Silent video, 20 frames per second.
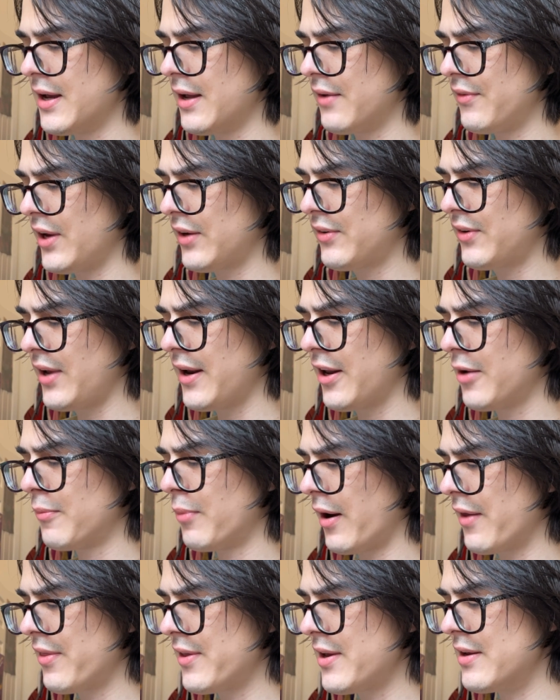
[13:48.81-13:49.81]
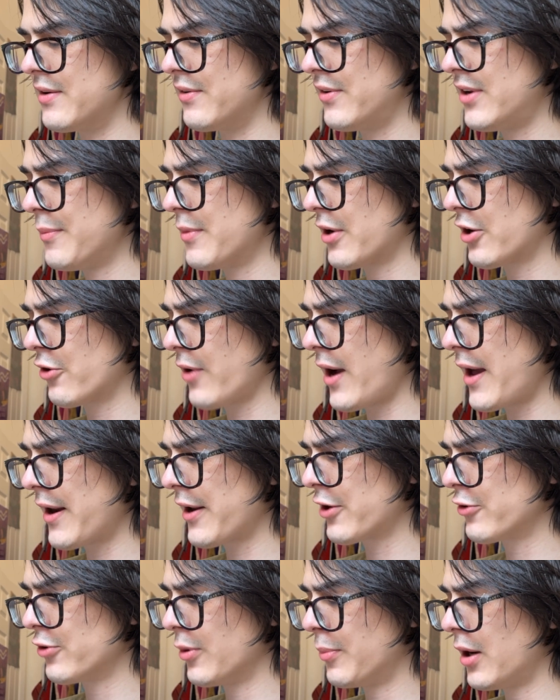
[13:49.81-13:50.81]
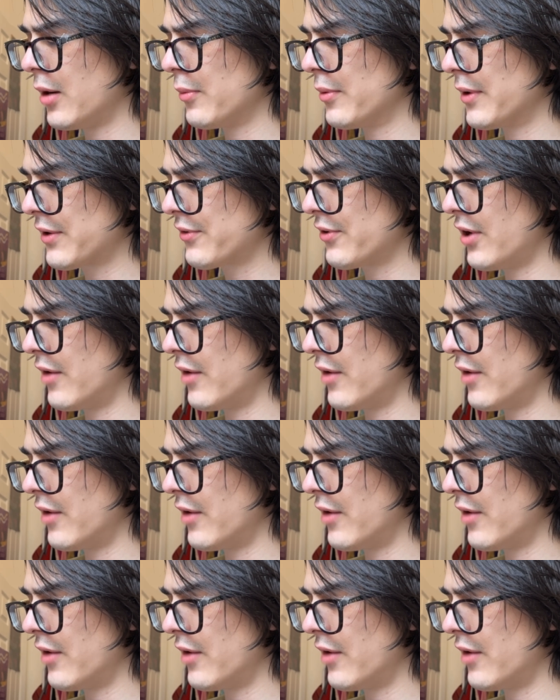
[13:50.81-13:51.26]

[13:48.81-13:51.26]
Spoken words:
dictated by the democratic republics